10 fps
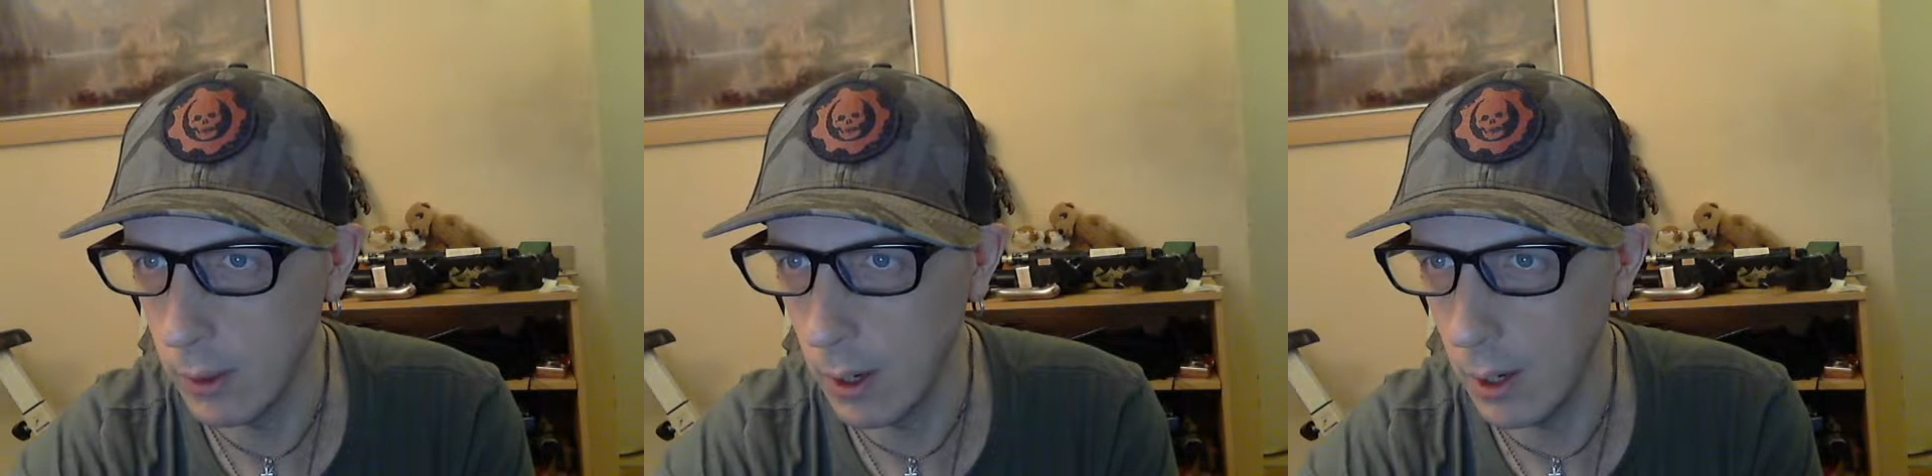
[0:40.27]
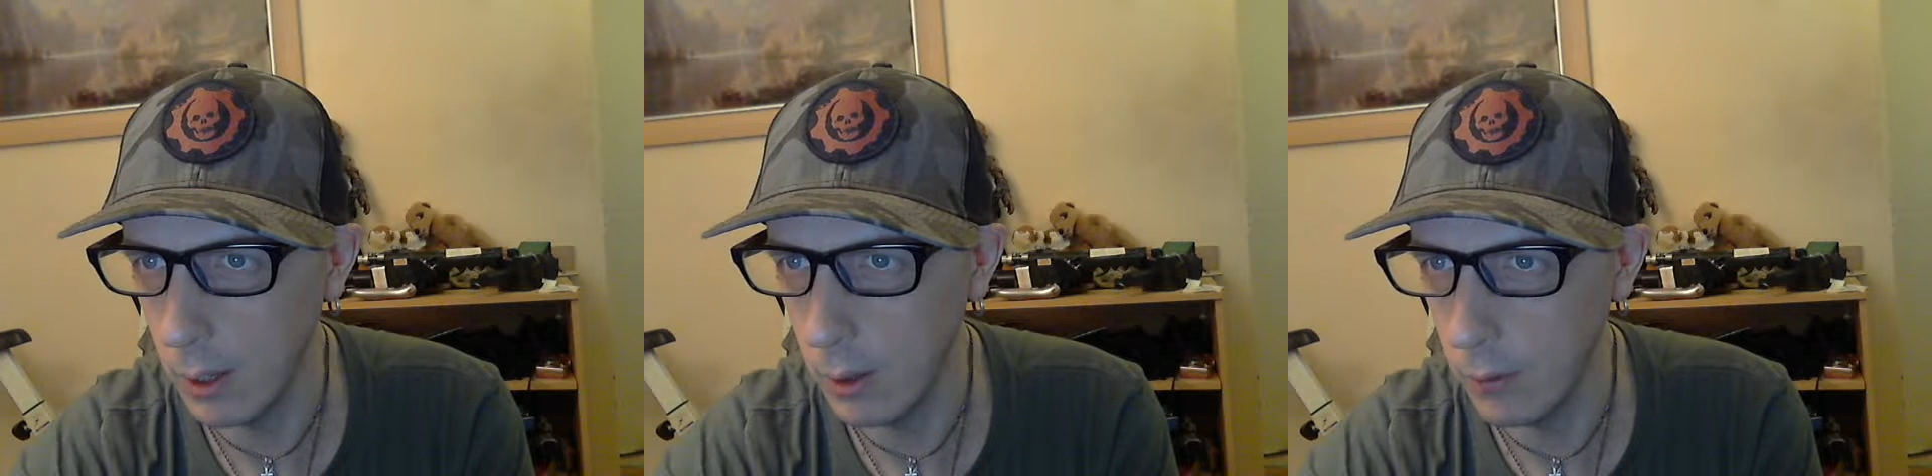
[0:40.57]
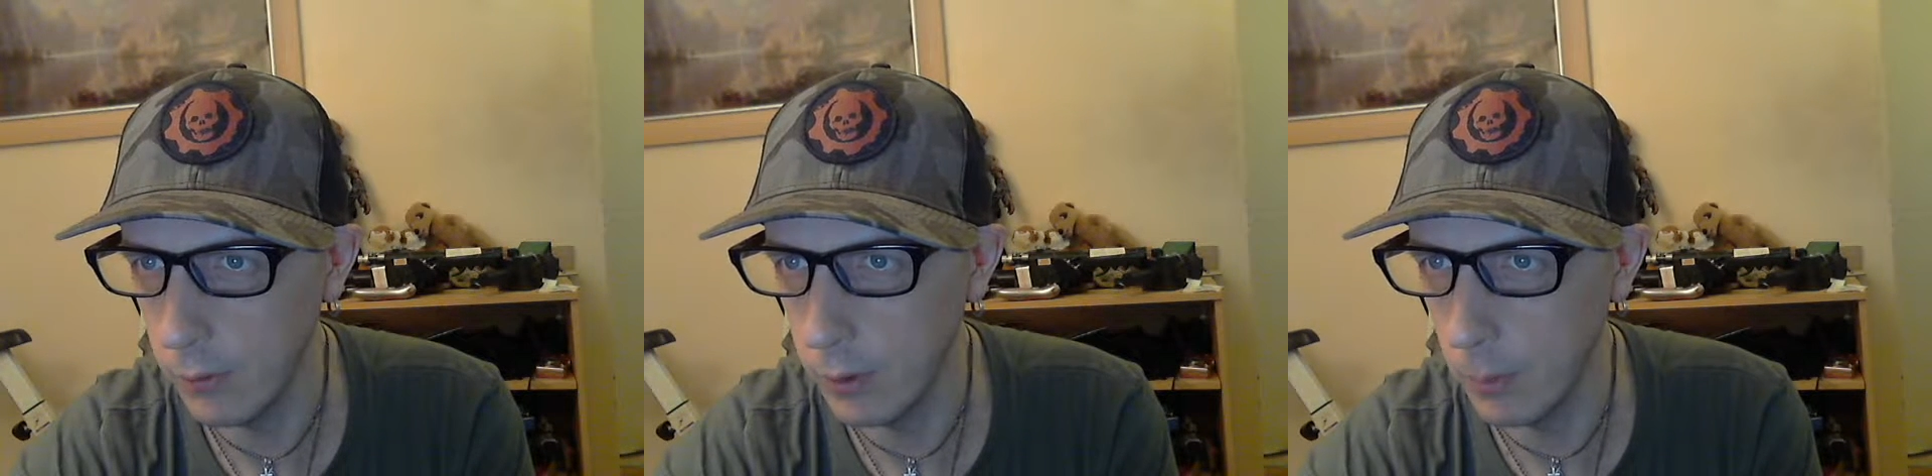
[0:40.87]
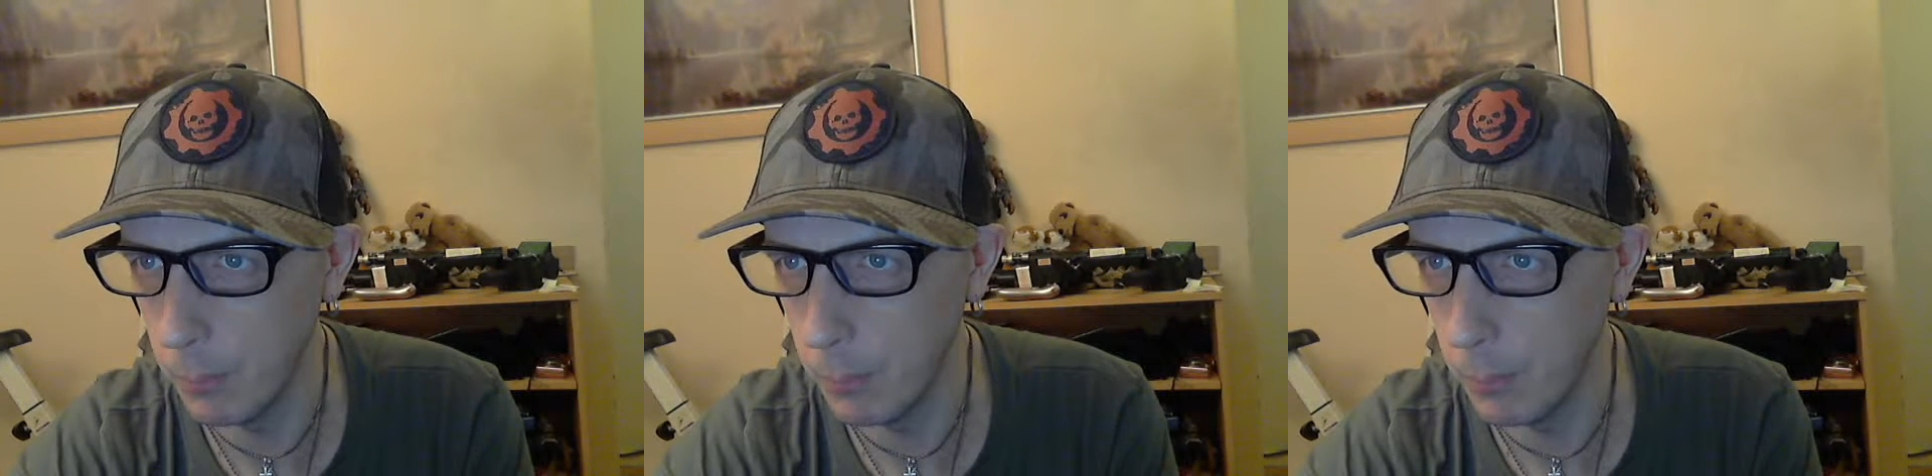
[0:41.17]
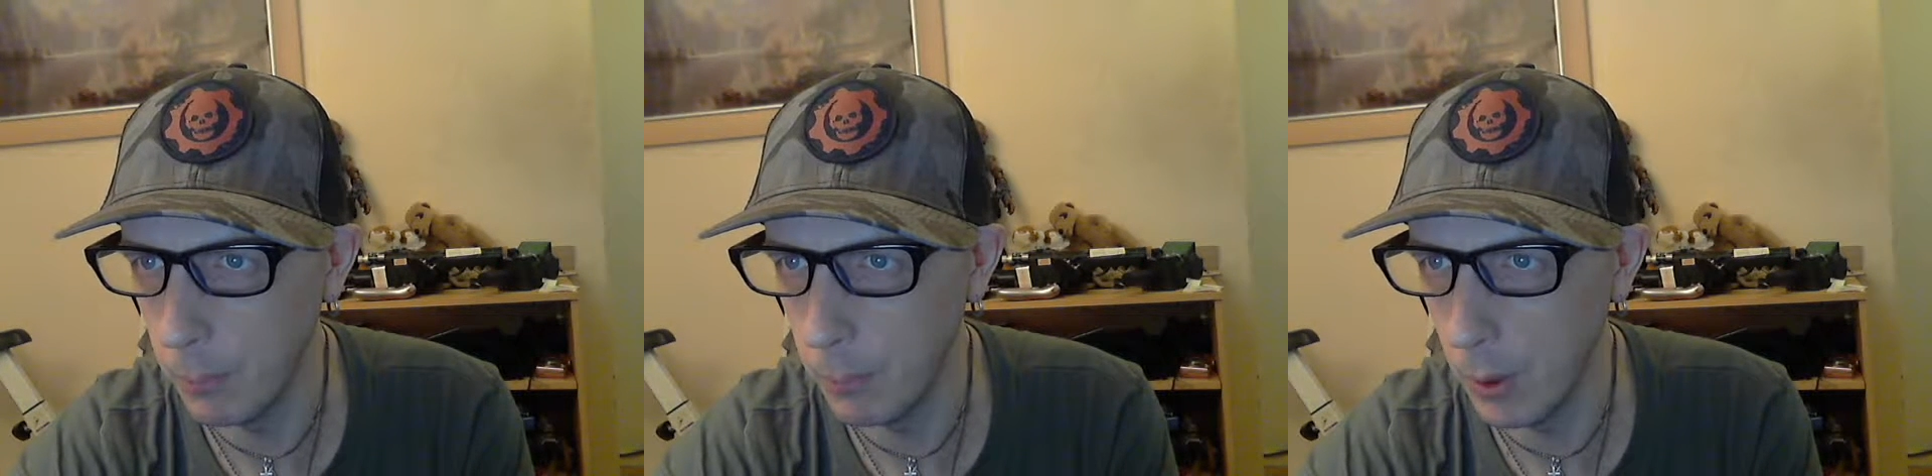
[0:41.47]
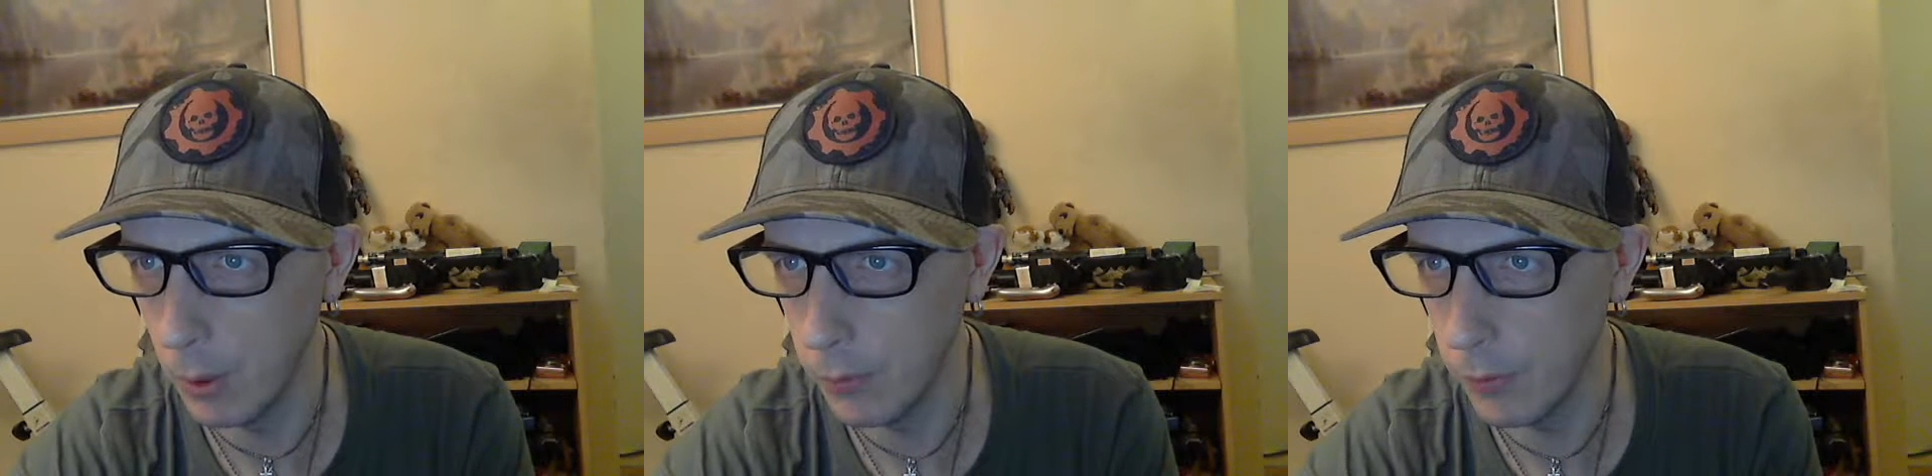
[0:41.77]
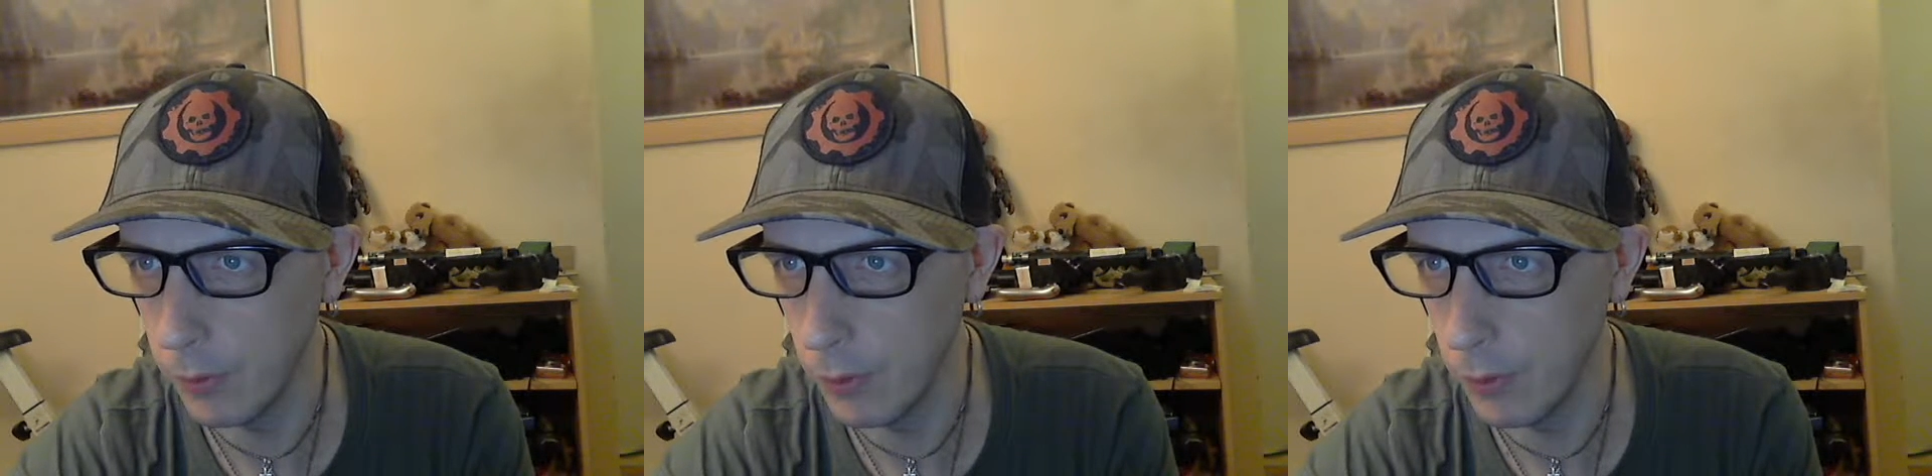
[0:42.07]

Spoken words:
I loved both